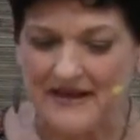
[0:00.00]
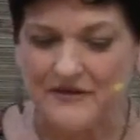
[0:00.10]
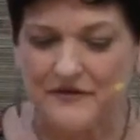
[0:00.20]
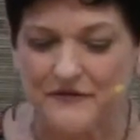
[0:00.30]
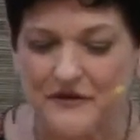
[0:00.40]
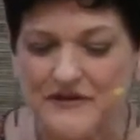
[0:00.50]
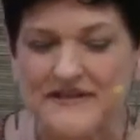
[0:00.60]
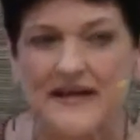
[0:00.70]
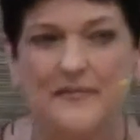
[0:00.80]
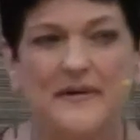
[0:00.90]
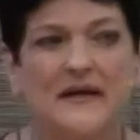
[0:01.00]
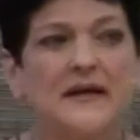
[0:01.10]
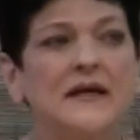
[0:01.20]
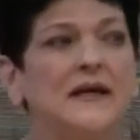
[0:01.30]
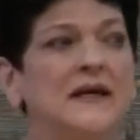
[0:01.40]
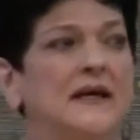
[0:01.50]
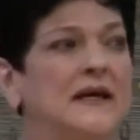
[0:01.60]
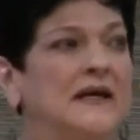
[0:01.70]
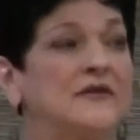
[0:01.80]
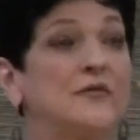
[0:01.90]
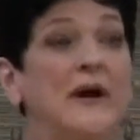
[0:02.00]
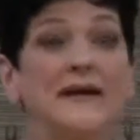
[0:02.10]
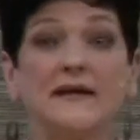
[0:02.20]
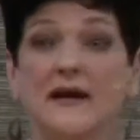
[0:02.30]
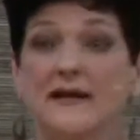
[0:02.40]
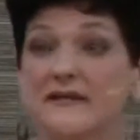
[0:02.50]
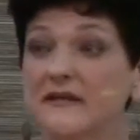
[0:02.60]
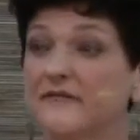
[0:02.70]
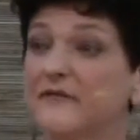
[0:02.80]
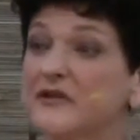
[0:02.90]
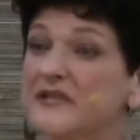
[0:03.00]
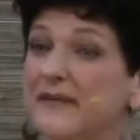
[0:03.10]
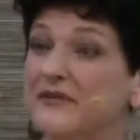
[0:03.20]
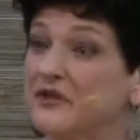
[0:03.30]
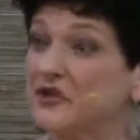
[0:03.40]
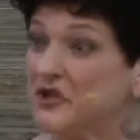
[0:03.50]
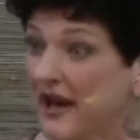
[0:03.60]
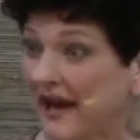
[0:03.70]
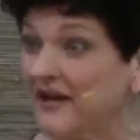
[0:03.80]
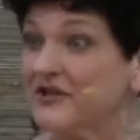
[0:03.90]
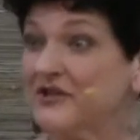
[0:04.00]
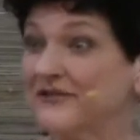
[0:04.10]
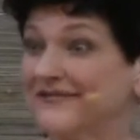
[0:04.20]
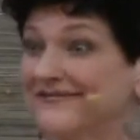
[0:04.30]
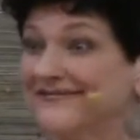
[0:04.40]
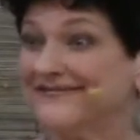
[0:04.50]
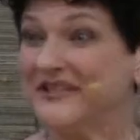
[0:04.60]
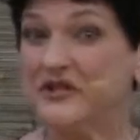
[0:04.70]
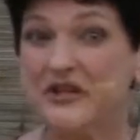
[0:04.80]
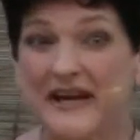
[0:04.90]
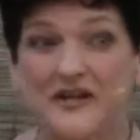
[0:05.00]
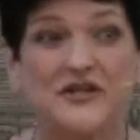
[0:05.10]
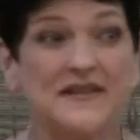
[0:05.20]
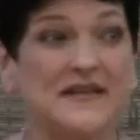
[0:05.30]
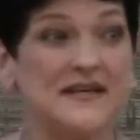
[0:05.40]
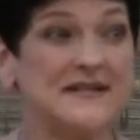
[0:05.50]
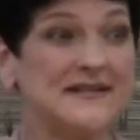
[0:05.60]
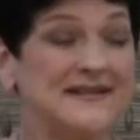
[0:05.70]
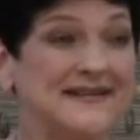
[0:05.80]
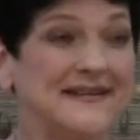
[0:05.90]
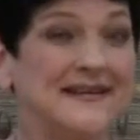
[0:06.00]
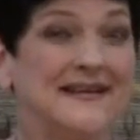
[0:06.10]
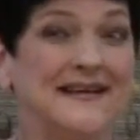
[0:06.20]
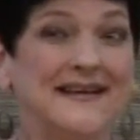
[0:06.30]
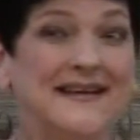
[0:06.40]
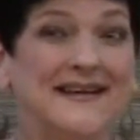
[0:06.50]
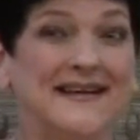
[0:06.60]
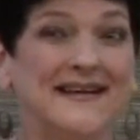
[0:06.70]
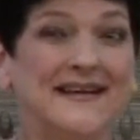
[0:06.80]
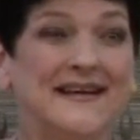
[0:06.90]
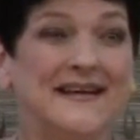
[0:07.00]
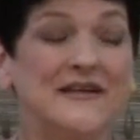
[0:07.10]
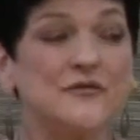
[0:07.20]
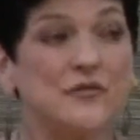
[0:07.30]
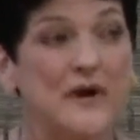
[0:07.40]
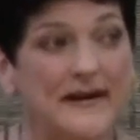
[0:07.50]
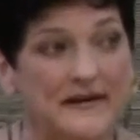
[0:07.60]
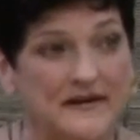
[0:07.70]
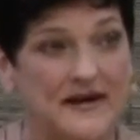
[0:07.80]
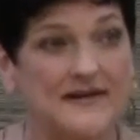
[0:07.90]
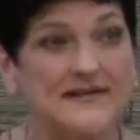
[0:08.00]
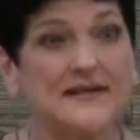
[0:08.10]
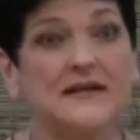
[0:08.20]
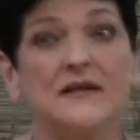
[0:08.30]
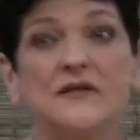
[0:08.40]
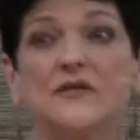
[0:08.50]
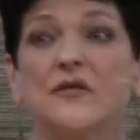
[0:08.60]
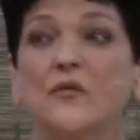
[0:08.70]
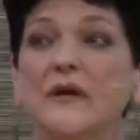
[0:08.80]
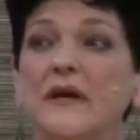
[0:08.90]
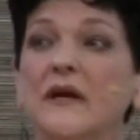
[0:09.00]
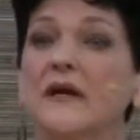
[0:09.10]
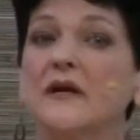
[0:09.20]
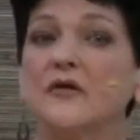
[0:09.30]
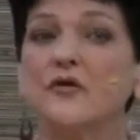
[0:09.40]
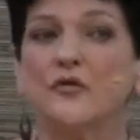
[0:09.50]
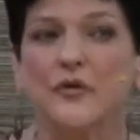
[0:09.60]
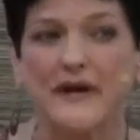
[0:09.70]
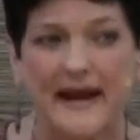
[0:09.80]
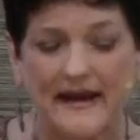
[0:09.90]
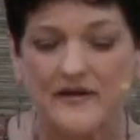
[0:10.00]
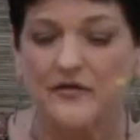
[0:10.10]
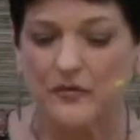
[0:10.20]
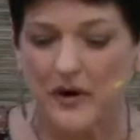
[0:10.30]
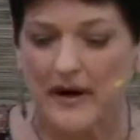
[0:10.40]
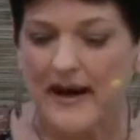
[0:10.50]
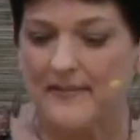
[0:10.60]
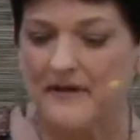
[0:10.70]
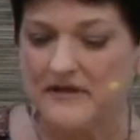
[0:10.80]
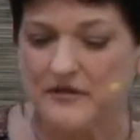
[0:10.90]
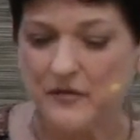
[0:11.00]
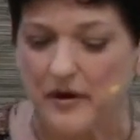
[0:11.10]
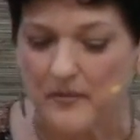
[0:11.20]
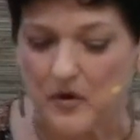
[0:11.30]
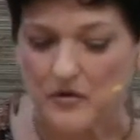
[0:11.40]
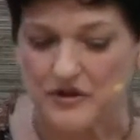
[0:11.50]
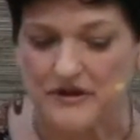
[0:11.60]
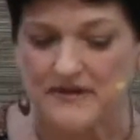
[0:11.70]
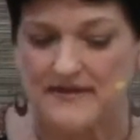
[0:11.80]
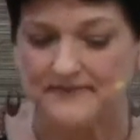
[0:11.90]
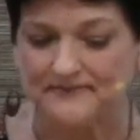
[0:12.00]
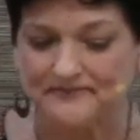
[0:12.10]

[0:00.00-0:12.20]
So the first step is recognizing. The first step to change, to changing this, is recognizing so that we can create through our happiness, through our emotions.